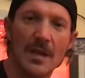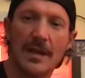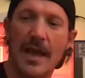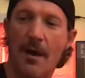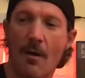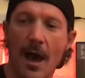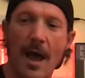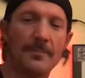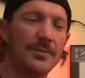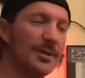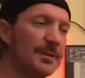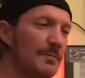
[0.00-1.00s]
Now,
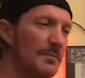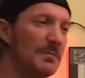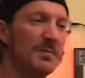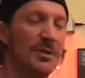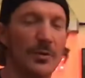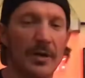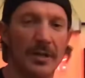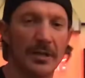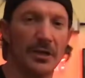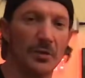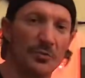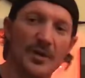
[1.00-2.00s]
I'm just doing a
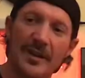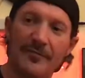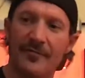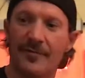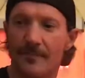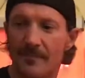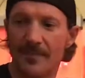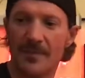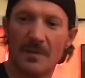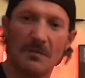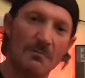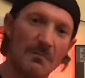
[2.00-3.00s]
little riff
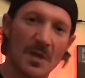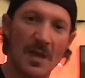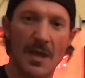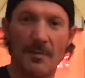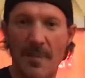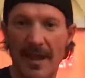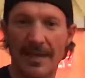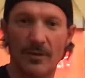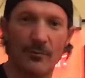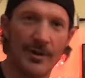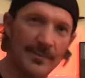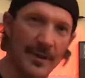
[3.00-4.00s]
and making it
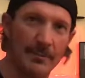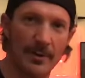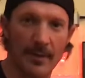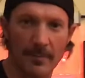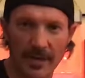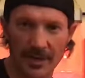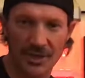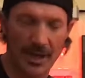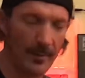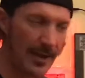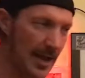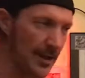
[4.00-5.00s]
rhythmic, but I'm going to
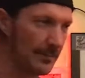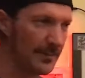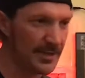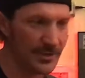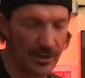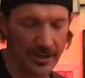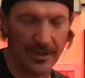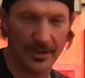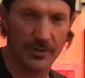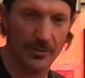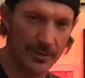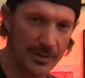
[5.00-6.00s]
jam it out. Let's turn it
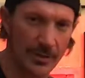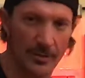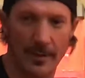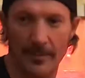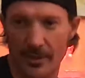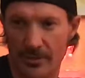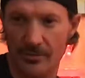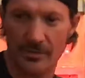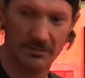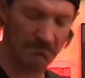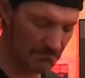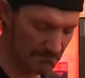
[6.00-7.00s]
into a tune. I'm going to
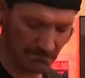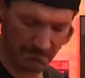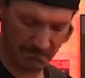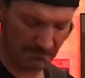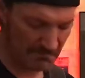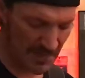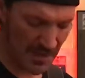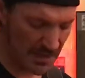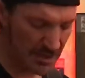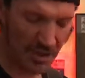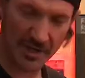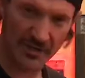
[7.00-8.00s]

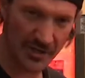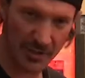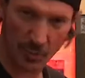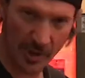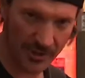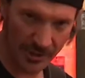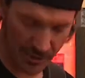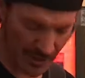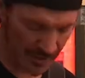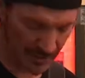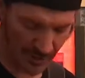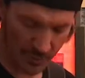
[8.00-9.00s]
use just this one
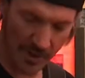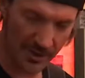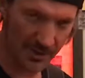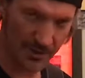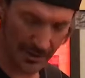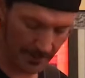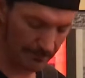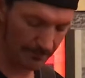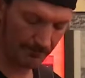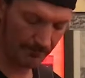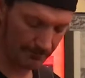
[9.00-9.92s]
string, just one string.